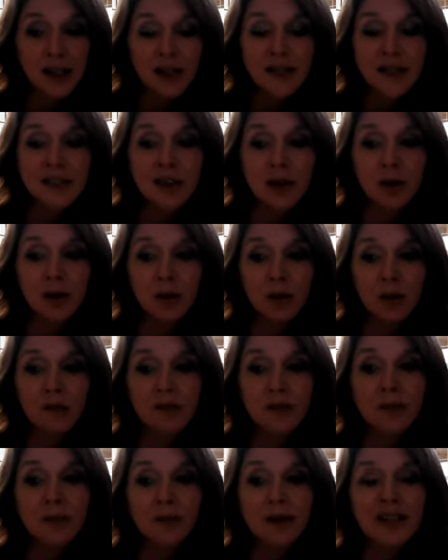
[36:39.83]
So,
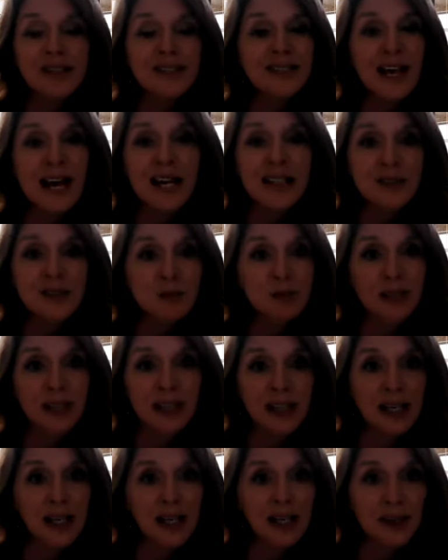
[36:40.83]
because
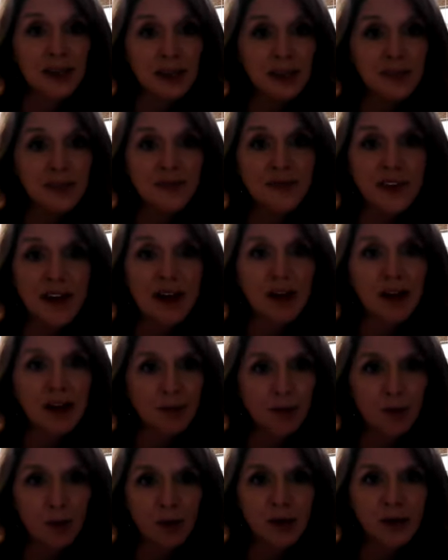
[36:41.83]
it's very
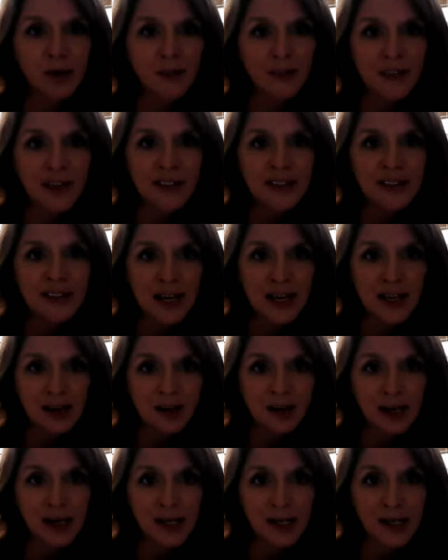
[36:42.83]
important that that's
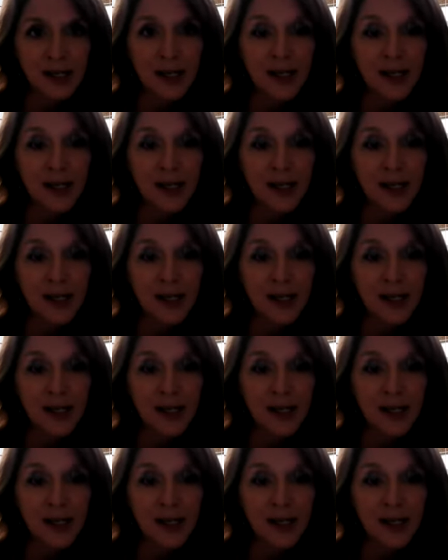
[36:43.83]
accurate.